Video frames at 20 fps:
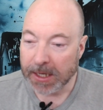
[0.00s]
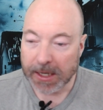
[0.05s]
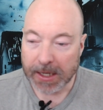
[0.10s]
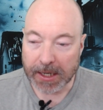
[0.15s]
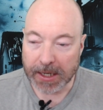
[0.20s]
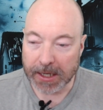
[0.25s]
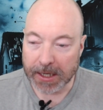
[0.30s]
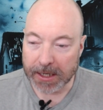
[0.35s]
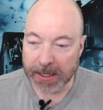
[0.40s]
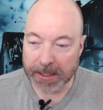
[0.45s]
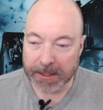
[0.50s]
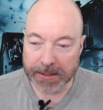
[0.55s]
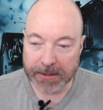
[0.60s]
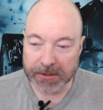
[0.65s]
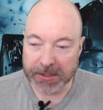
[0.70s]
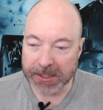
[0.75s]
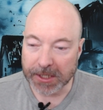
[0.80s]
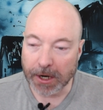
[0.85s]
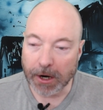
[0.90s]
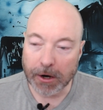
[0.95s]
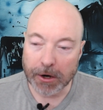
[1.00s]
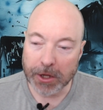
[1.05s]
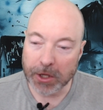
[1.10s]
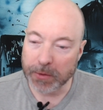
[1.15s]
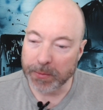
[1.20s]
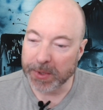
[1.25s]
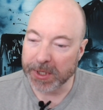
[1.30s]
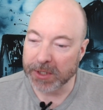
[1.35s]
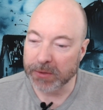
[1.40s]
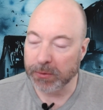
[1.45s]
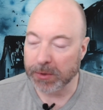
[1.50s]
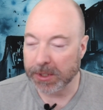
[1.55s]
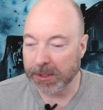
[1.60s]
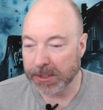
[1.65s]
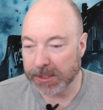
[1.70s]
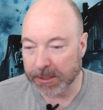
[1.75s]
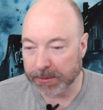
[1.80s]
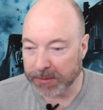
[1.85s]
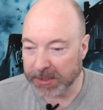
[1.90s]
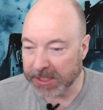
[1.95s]
There's an argument with
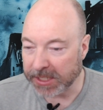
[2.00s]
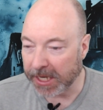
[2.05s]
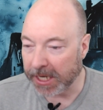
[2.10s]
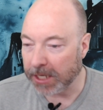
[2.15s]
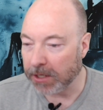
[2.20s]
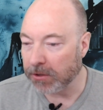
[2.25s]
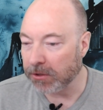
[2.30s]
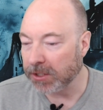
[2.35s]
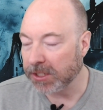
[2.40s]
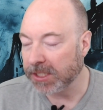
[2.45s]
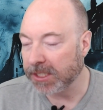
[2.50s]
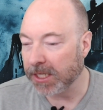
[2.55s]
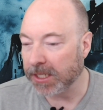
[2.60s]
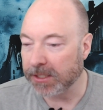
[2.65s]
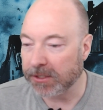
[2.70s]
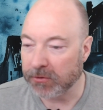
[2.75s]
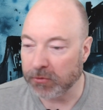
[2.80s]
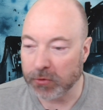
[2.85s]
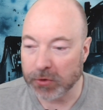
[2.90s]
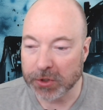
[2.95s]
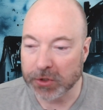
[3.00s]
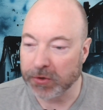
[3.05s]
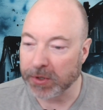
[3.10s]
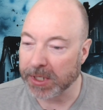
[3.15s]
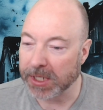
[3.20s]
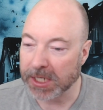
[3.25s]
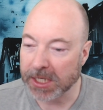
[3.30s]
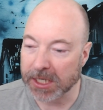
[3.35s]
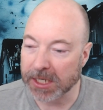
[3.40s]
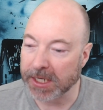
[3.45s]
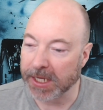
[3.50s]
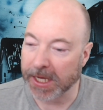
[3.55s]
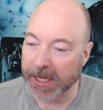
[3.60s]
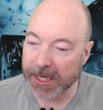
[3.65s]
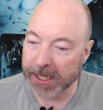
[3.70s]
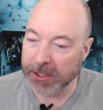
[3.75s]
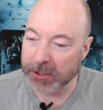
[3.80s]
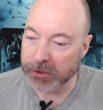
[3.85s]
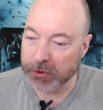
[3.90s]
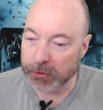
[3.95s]
some sailors that Udgren can get
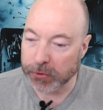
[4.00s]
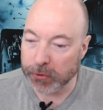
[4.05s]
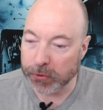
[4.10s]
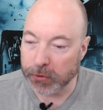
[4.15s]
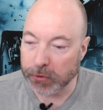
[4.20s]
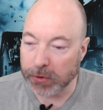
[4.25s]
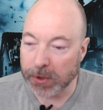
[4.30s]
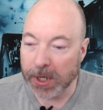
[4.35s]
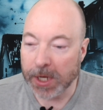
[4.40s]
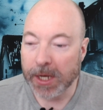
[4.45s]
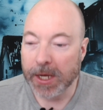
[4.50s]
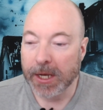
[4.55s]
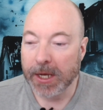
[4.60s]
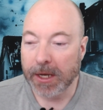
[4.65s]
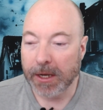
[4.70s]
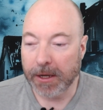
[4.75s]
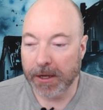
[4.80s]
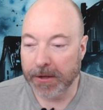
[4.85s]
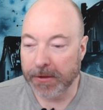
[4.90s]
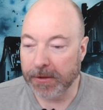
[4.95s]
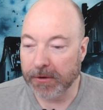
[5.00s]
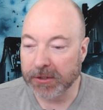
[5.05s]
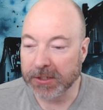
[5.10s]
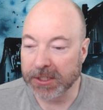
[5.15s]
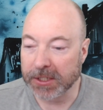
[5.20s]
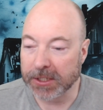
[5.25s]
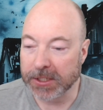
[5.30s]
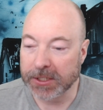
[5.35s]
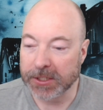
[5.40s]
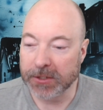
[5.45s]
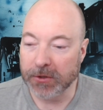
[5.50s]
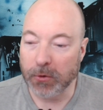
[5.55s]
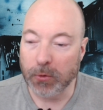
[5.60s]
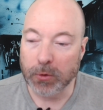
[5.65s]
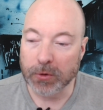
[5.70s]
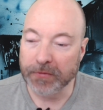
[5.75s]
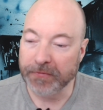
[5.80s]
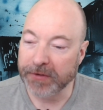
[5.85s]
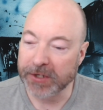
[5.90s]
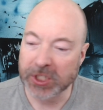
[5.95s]
into. There's this
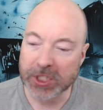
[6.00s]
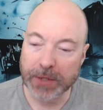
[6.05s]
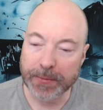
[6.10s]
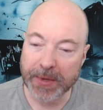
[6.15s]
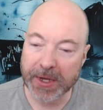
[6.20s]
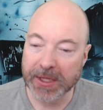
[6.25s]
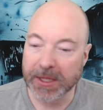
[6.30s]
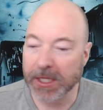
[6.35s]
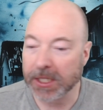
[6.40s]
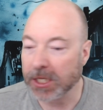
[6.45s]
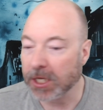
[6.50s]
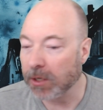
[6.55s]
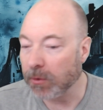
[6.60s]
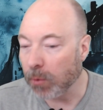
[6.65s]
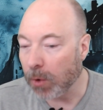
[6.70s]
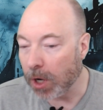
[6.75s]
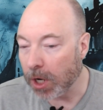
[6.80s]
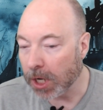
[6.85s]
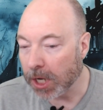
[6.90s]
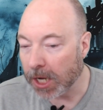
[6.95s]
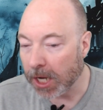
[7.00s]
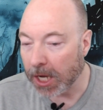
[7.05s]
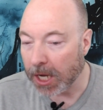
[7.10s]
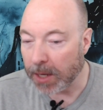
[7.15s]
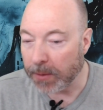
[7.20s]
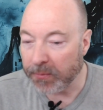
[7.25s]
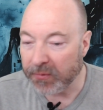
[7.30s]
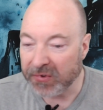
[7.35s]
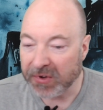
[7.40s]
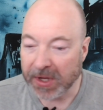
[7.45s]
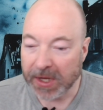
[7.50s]
old fisherman that can walk up.